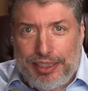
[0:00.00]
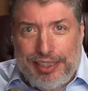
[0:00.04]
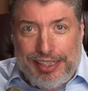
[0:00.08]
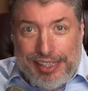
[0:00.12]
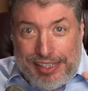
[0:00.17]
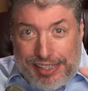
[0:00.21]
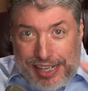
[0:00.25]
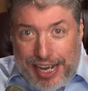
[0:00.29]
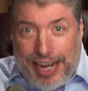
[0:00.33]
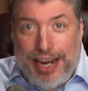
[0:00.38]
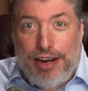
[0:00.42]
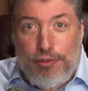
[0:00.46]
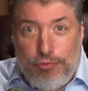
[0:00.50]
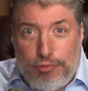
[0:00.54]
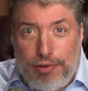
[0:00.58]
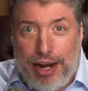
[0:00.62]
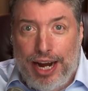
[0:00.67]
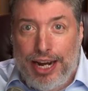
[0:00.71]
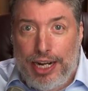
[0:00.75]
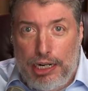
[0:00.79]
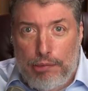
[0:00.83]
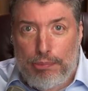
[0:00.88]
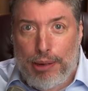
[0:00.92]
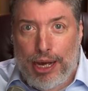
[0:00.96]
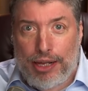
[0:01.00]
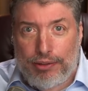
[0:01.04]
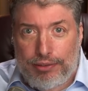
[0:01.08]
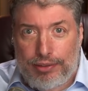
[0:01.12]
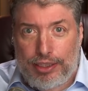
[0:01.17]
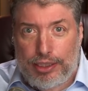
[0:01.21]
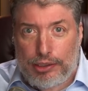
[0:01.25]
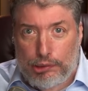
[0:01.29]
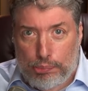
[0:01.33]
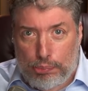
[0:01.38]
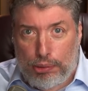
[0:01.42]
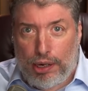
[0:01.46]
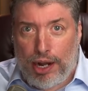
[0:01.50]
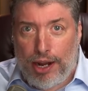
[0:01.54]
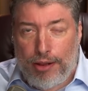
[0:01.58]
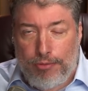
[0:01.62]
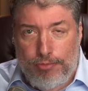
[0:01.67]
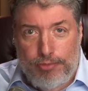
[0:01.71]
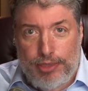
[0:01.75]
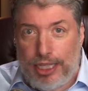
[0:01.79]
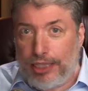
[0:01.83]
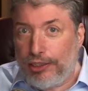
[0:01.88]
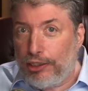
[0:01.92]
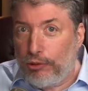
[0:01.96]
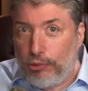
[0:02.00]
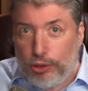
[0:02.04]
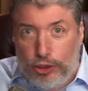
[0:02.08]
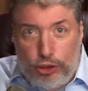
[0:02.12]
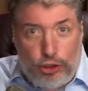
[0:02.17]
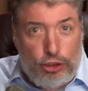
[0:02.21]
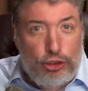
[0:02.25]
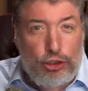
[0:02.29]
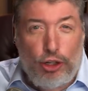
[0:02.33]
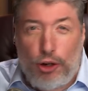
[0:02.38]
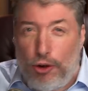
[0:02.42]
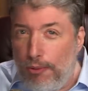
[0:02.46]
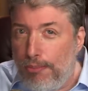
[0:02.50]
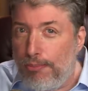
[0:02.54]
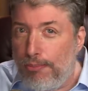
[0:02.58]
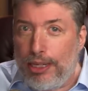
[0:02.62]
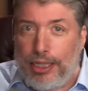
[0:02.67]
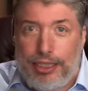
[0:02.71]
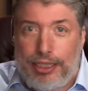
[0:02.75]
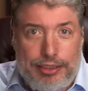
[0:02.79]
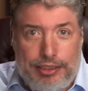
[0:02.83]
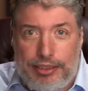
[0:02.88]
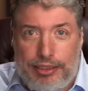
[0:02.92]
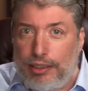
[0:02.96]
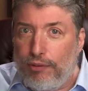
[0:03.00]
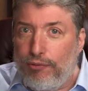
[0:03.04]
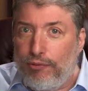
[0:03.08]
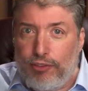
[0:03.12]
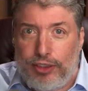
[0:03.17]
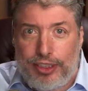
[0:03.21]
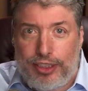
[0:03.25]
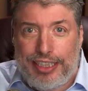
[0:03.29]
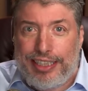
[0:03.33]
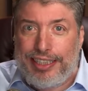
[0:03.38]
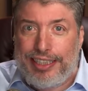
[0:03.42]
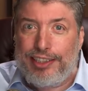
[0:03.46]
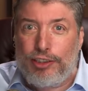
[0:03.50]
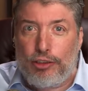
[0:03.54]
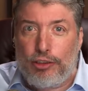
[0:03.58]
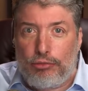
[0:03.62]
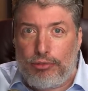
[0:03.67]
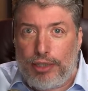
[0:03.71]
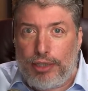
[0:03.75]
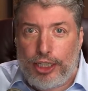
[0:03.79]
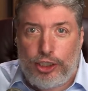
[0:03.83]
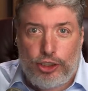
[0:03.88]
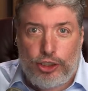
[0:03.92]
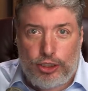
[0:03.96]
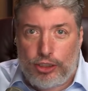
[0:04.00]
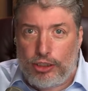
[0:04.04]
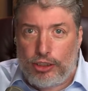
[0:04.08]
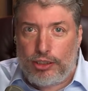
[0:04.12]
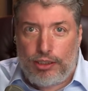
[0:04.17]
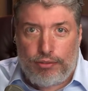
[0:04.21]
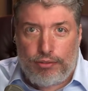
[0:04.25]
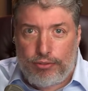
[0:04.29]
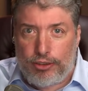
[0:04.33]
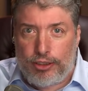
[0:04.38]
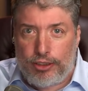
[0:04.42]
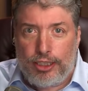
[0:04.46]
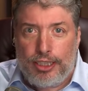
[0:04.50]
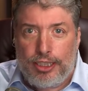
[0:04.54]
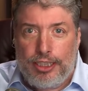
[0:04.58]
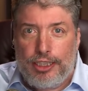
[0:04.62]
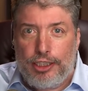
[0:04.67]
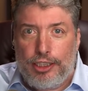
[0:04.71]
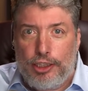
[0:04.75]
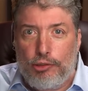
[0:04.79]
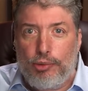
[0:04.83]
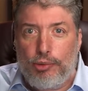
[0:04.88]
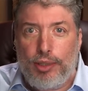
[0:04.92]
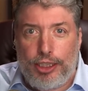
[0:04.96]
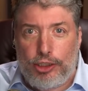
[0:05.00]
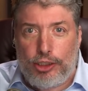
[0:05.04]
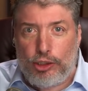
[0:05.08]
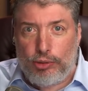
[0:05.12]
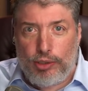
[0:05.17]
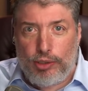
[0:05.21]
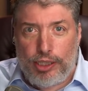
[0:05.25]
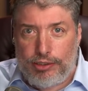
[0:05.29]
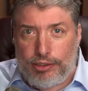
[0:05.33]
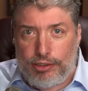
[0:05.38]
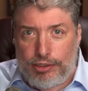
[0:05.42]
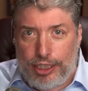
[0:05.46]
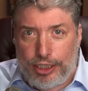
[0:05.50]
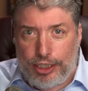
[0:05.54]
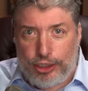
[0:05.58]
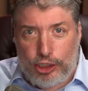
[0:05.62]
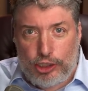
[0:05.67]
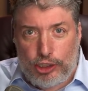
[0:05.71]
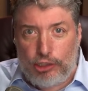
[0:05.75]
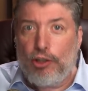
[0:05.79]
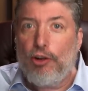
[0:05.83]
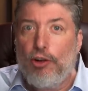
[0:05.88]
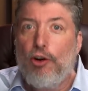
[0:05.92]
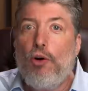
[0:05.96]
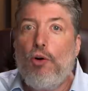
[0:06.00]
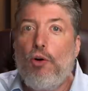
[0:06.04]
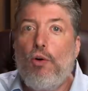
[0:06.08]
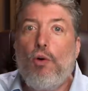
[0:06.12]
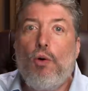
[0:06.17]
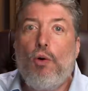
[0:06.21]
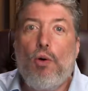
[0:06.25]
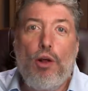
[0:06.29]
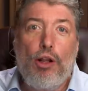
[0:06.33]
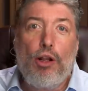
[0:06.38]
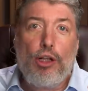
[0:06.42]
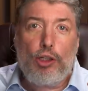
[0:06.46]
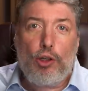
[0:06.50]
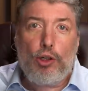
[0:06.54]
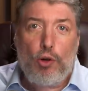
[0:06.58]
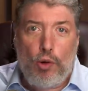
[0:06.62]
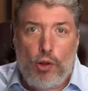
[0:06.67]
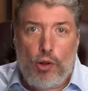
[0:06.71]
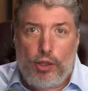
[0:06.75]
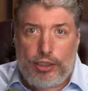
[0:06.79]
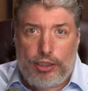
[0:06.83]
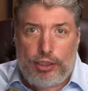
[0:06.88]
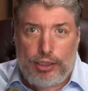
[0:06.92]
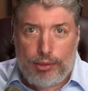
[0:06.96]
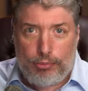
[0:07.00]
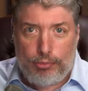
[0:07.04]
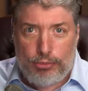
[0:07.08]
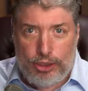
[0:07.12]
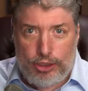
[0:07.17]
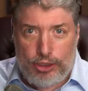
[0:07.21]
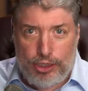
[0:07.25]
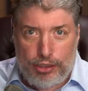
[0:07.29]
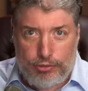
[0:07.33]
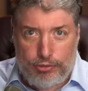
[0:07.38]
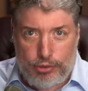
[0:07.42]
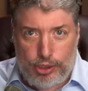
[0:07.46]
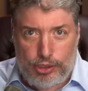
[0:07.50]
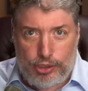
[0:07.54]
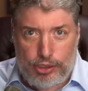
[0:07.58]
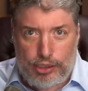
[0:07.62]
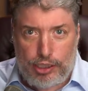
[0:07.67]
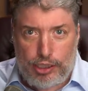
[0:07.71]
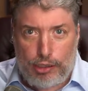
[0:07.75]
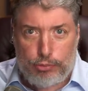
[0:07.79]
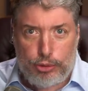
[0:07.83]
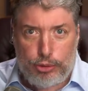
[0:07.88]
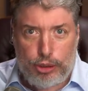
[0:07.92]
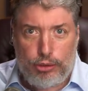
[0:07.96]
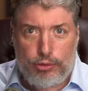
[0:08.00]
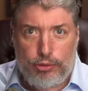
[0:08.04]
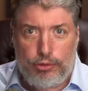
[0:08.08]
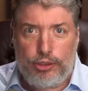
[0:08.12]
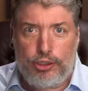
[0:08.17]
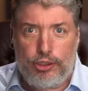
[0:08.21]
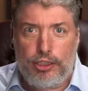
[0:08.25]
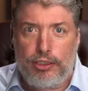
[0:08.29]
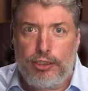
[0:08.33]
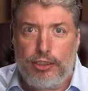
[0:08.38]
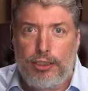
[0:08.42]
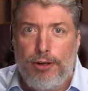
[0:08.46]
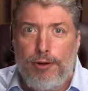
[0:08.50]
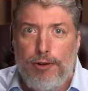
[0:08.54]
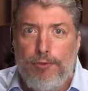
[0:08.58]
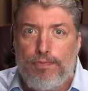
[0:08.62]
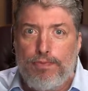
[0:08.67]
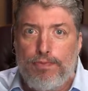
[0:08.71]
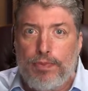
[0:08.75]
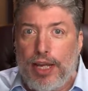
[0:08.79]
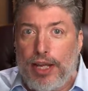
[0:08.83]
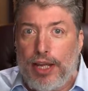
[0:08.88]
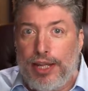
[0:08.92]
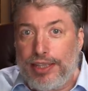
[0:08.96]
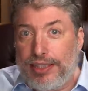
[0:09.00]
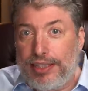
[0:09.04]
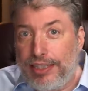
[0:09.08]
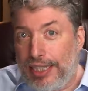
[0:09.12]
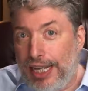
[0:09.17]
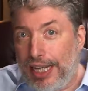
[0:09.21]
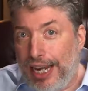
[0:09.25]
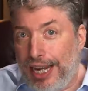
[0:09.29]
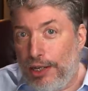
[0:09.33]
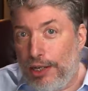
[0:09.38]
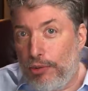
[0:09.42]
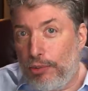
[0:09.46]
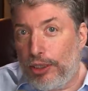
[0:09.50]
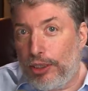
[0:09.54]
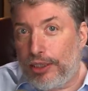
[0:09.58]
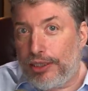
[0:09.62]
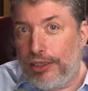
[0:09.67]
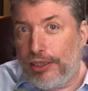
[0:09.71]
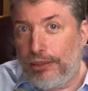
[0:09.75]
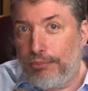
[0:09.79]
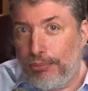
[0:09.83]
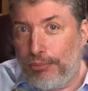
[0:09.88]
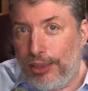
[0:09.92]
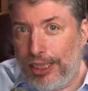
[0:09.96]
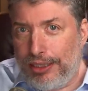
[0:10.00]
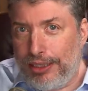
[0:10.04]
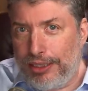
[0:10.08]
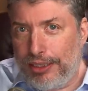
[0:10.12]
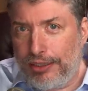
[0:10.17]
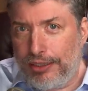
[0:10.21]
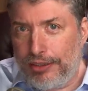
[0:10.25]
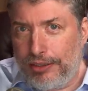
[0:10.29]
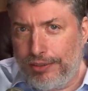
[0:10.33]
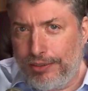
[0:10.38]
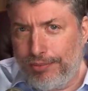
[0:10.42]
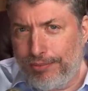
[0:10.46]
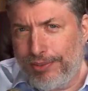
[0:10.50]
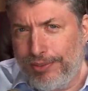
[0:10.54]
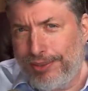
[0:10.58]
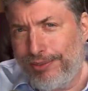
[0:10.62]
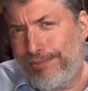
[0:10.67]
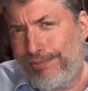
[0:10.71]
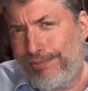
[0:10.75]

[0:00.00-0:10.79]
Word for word: they write about this problem that there were so many different iterations of a Greek translation, all calling themselves a Septuagint. They were committed,